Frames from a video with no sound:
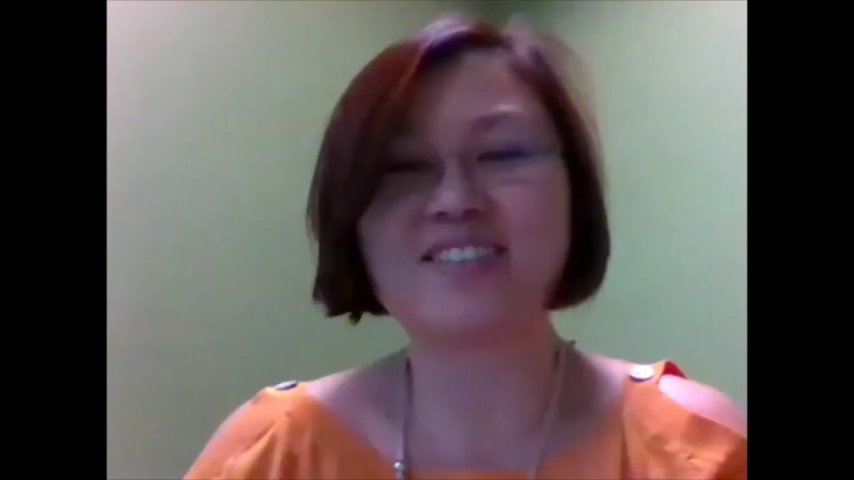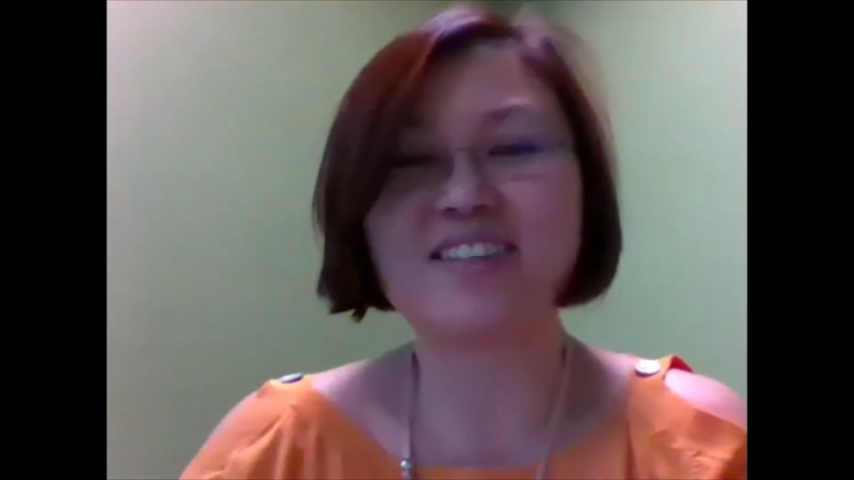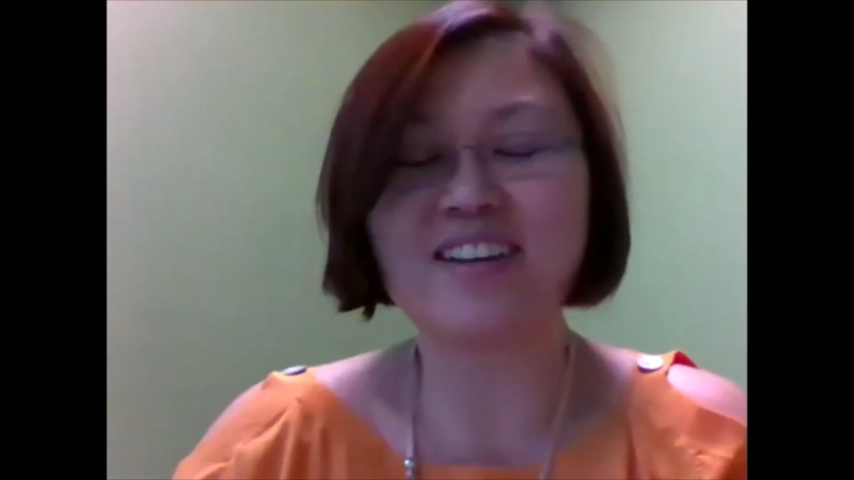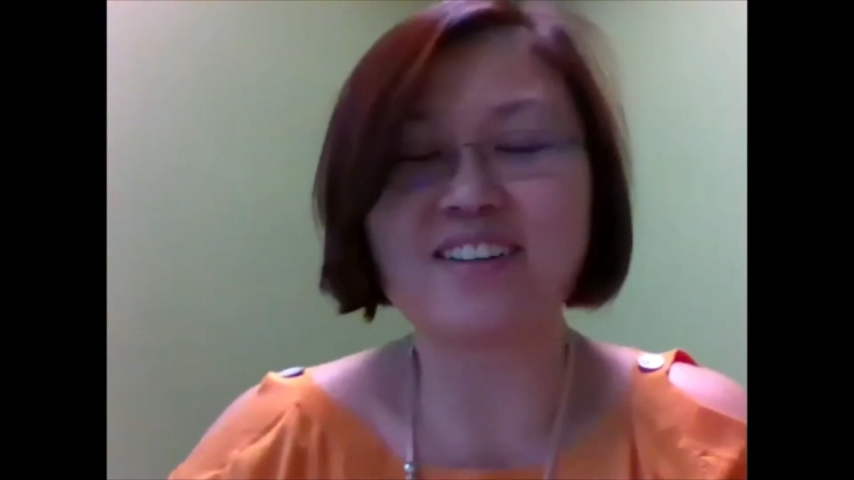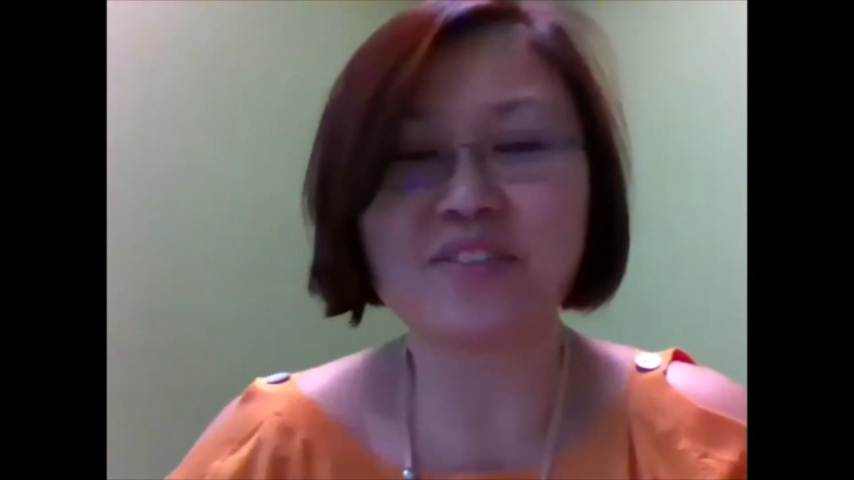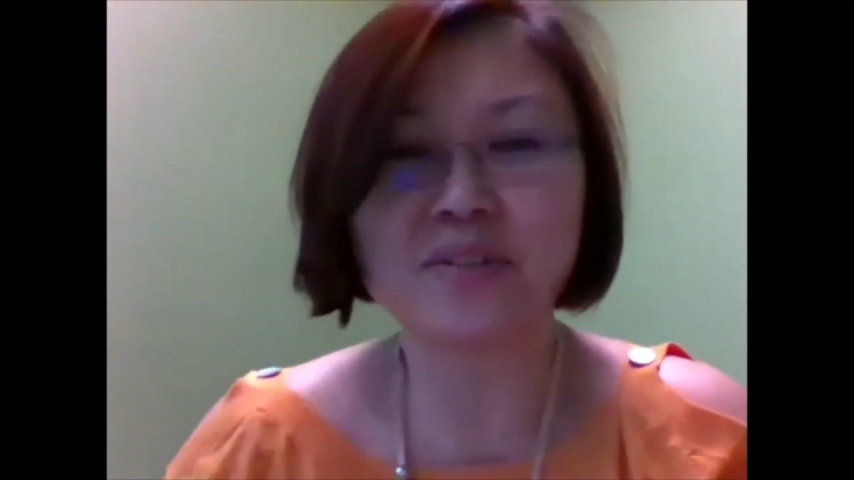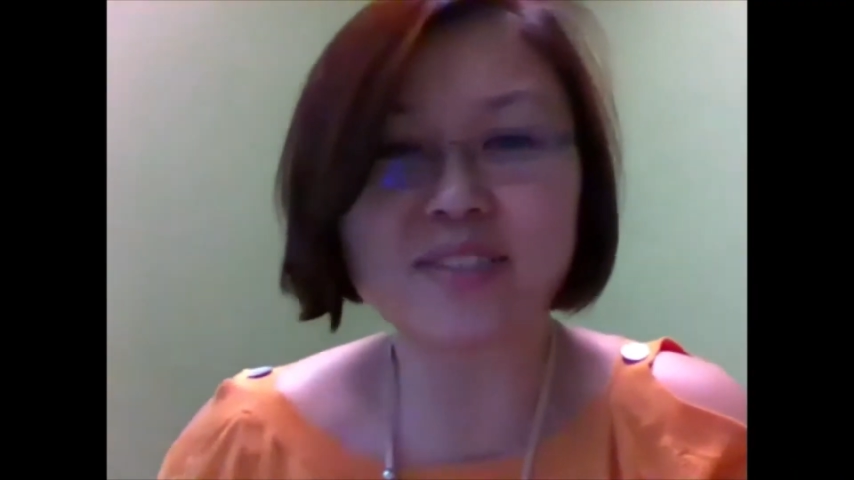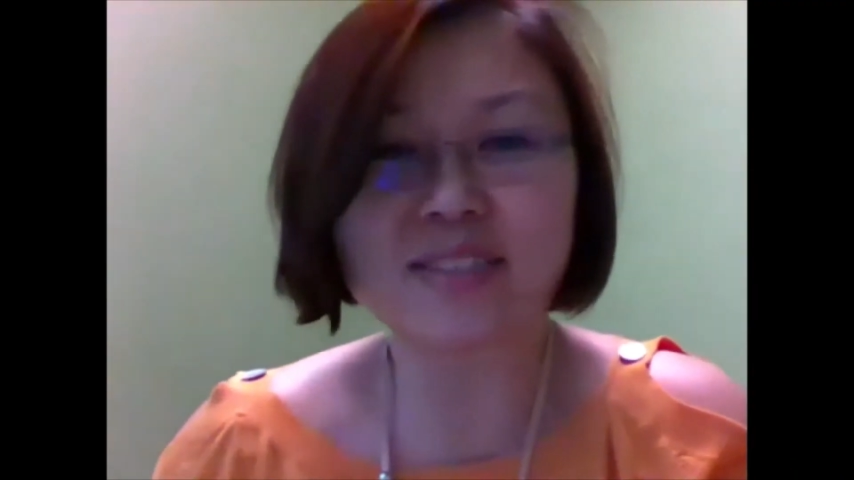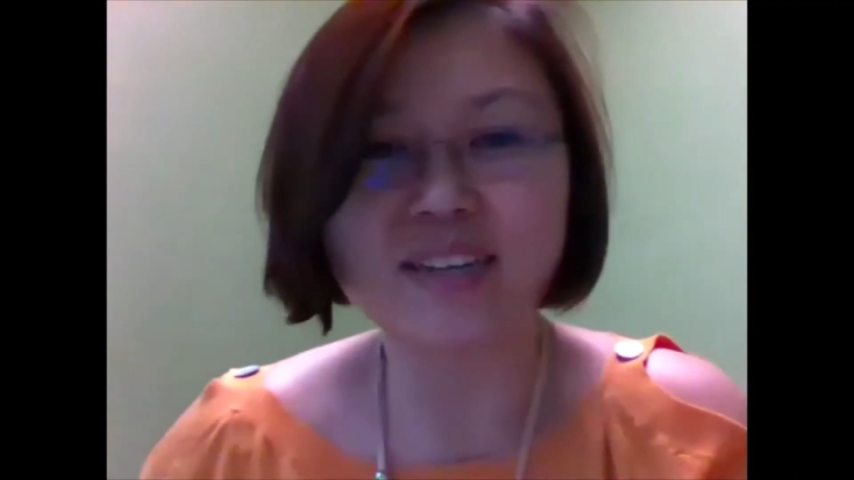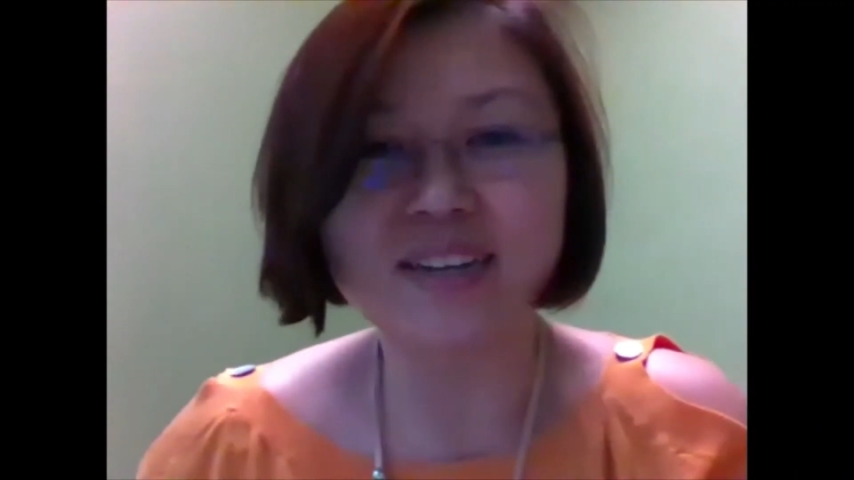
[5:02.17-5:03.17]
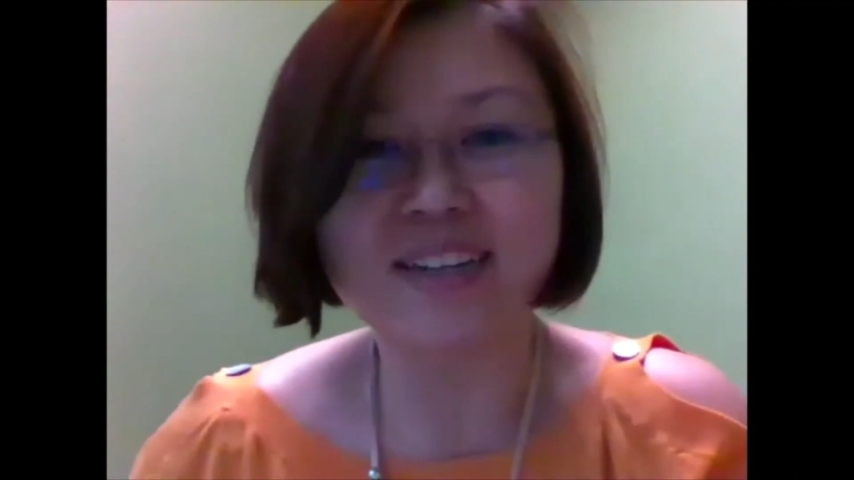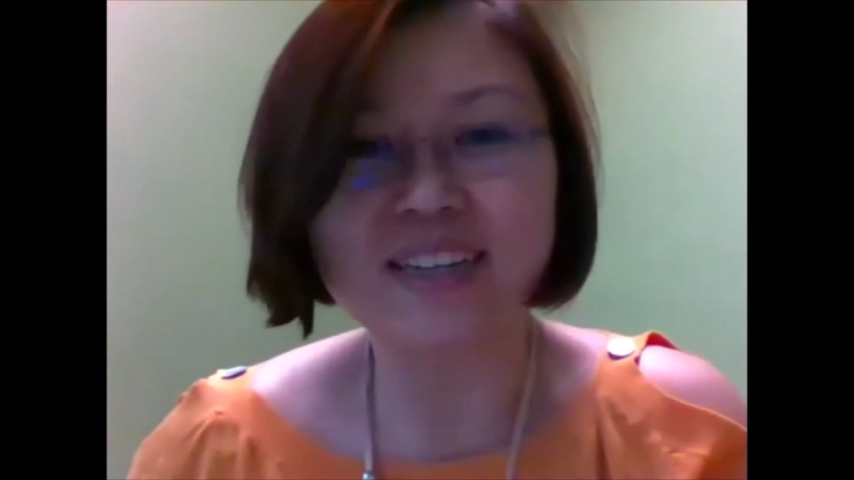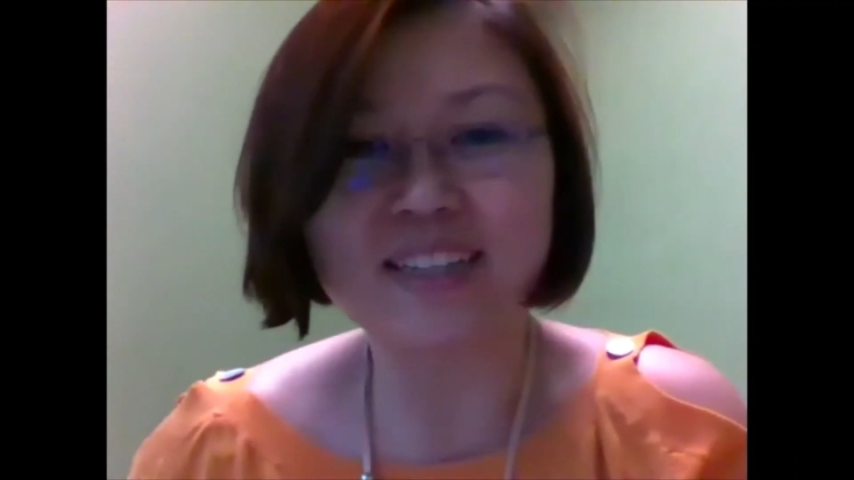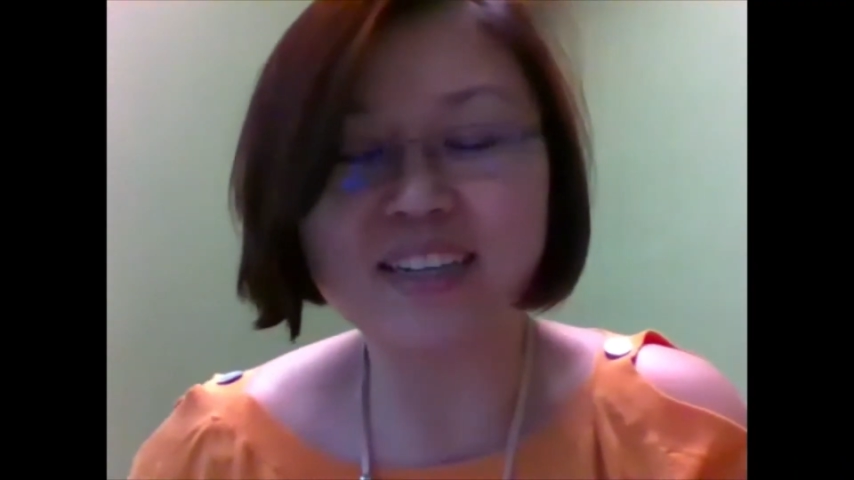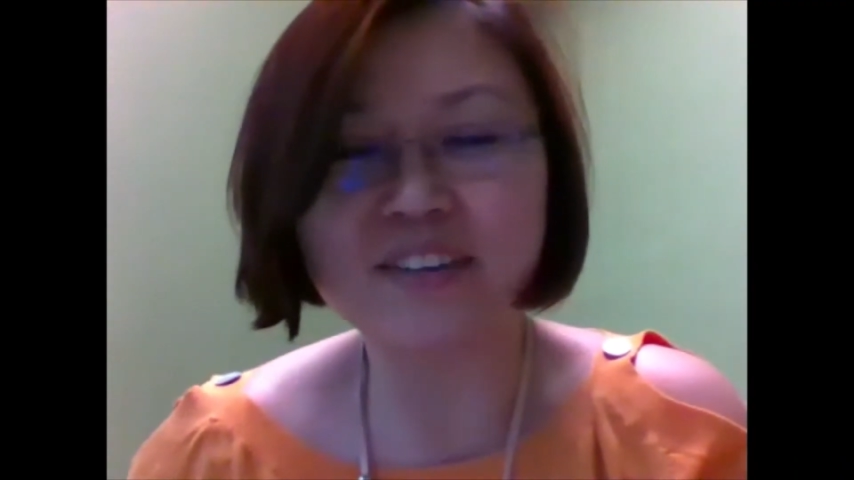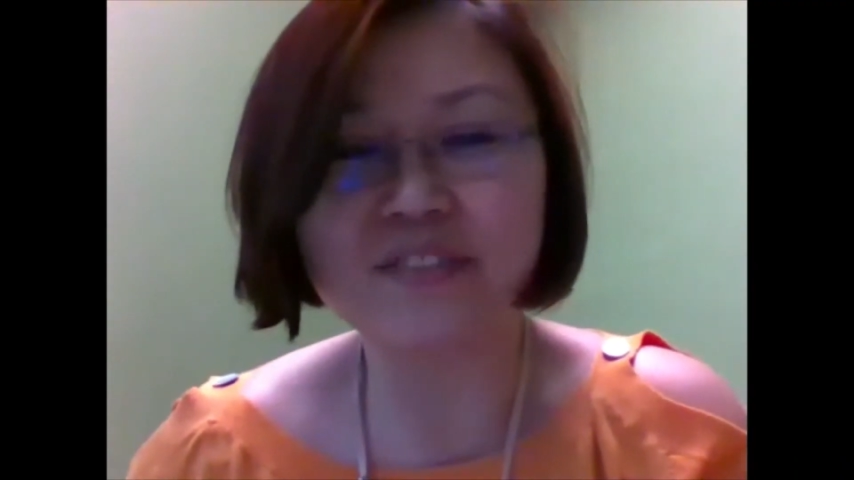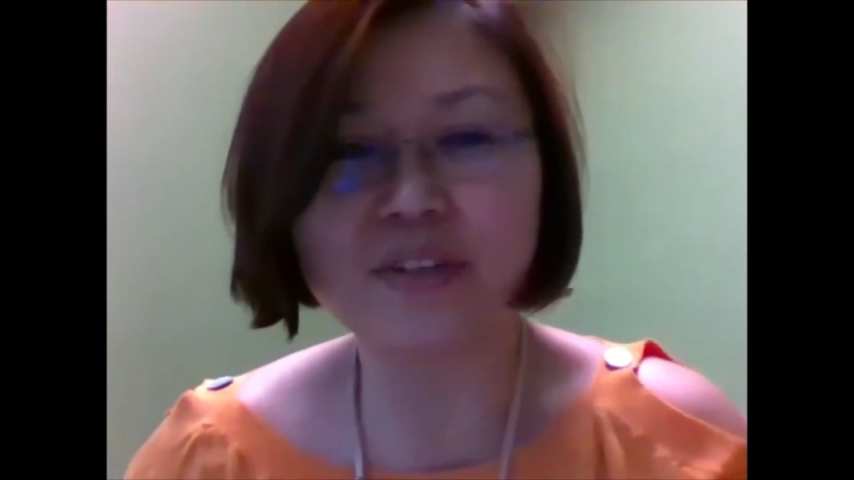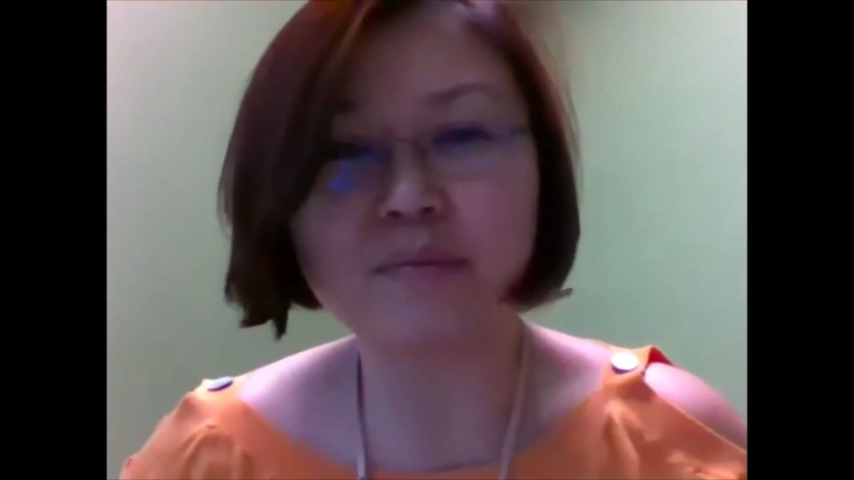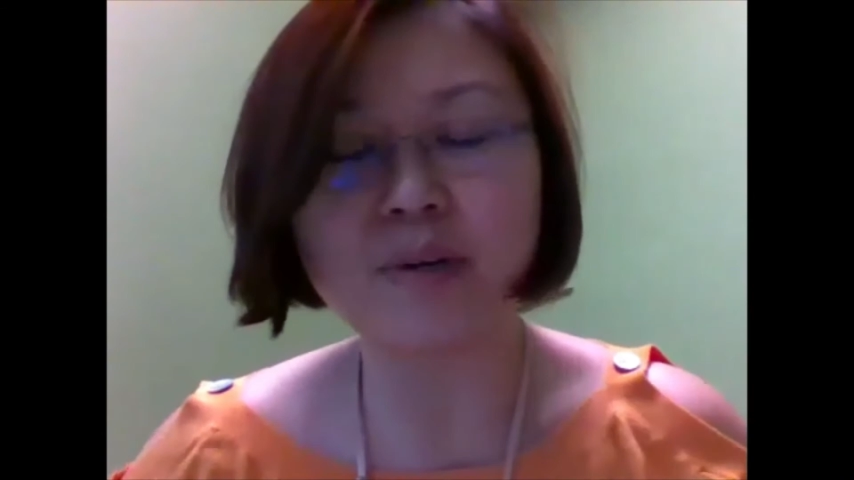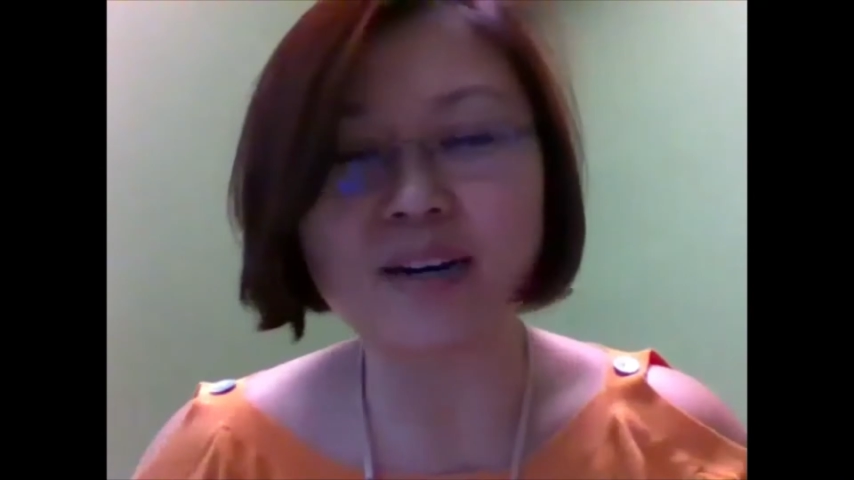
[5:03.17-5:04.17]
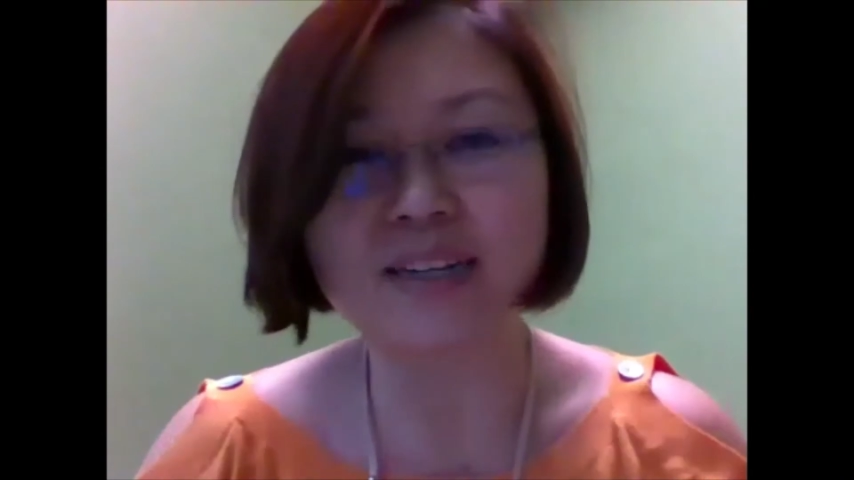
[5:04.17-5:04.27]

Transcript: Yeah. So it's getting even